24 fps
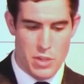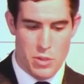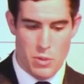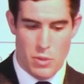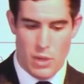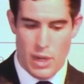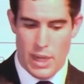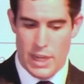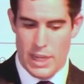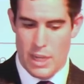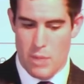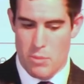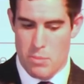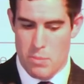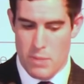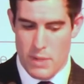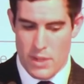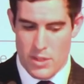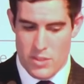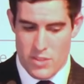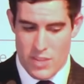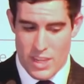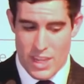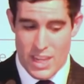nuclear
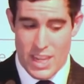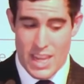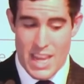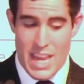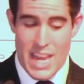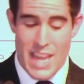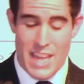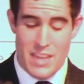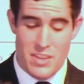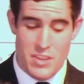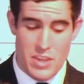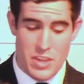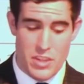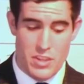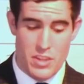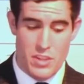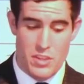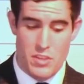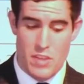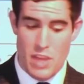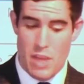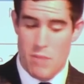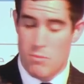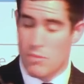capability, it did
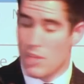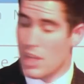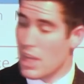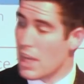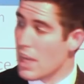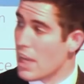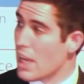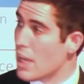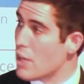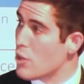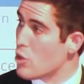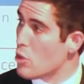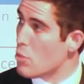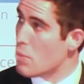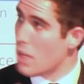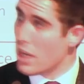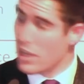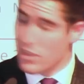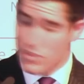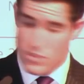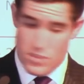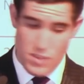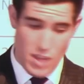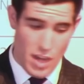condemn the
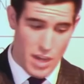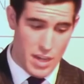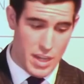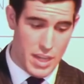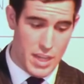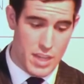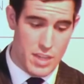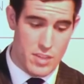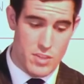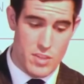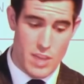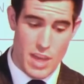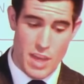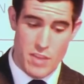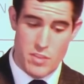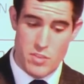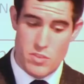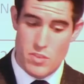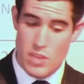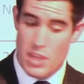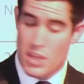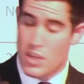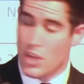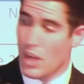Indo-Pakistani
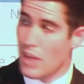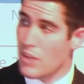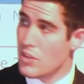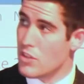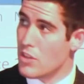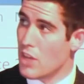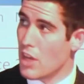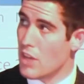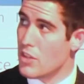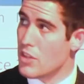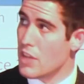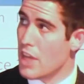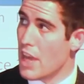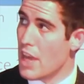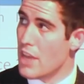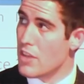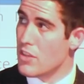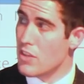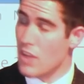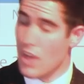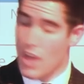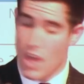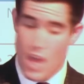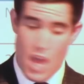tests in
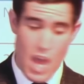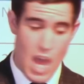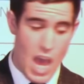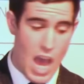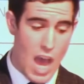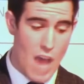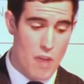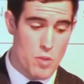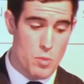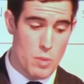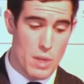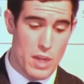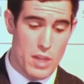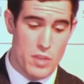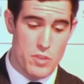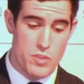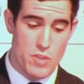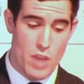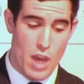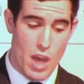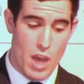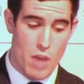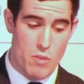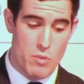1998, as well
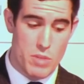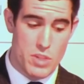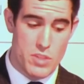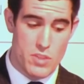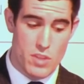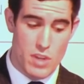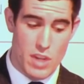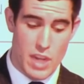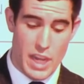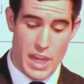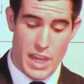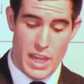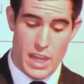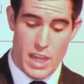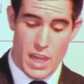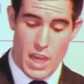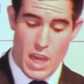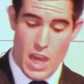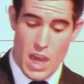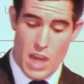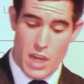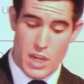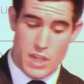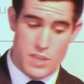as recently
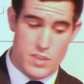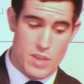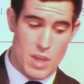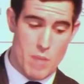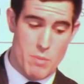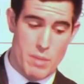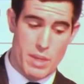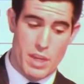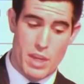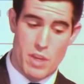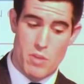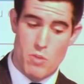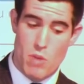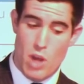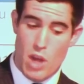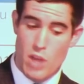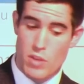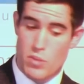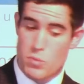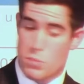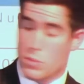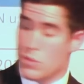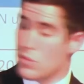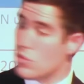condemning
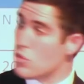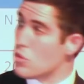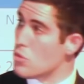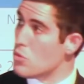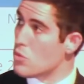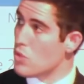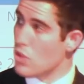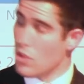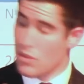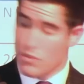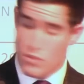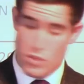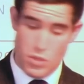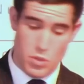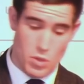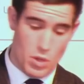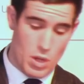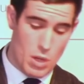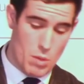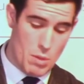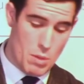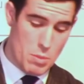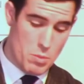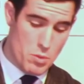Iran's pursuit of a
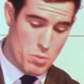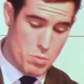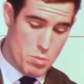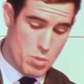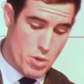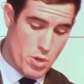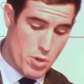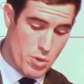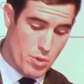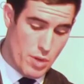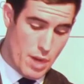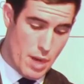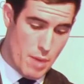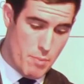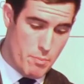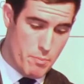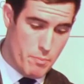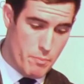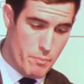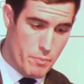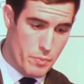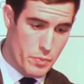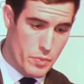nuclear weapons program.